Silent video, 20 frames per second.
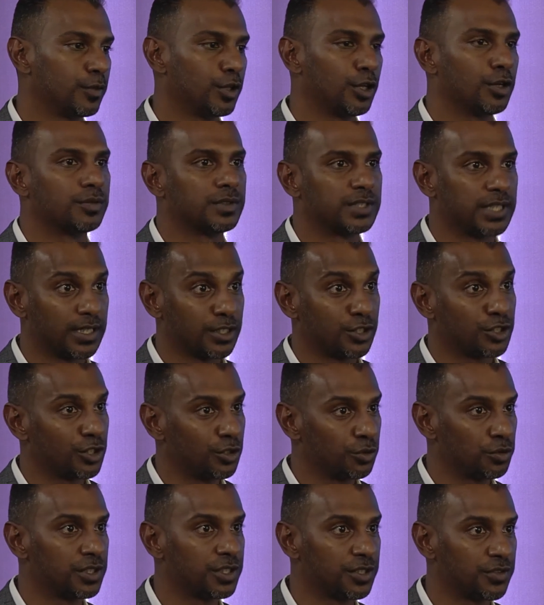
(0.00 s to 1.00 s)
certain
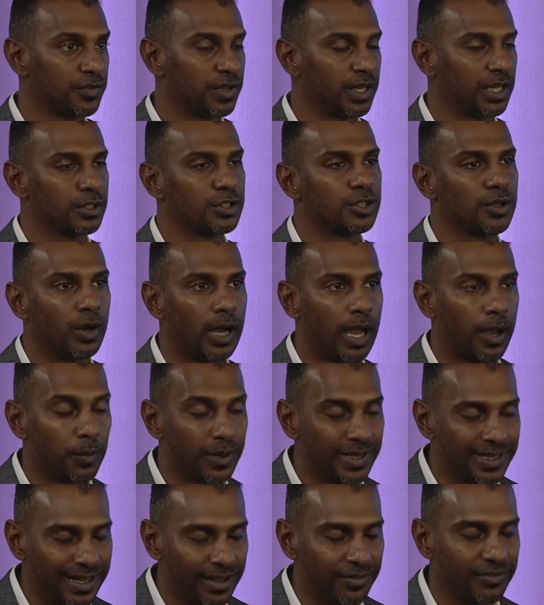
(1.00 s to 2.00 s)
solutions fit in. So I would
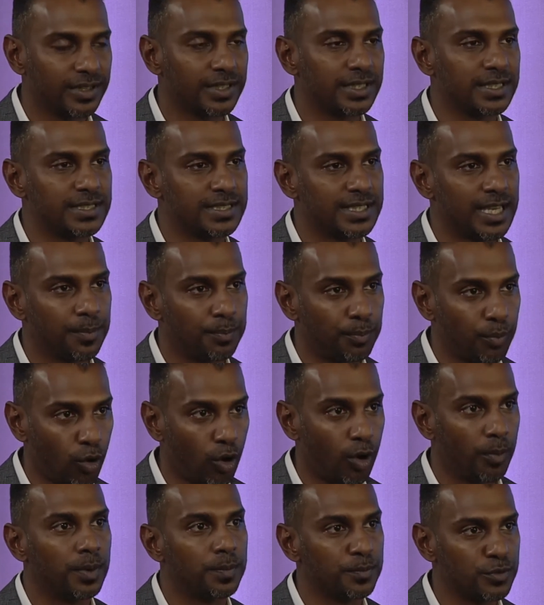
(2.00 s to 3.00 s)
definitely say
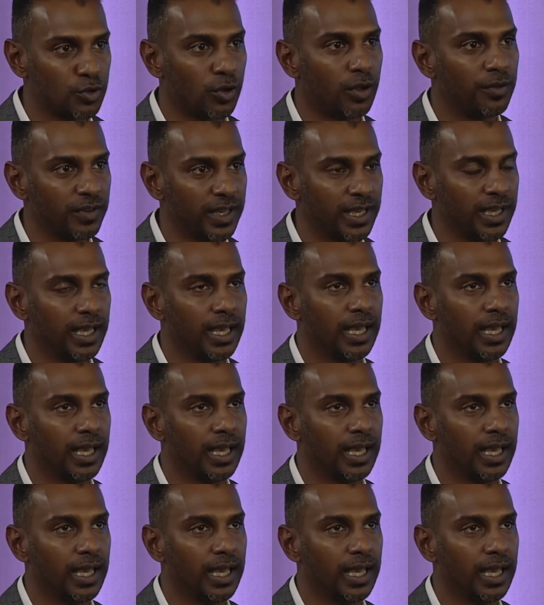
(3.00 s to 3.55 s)
problem solving.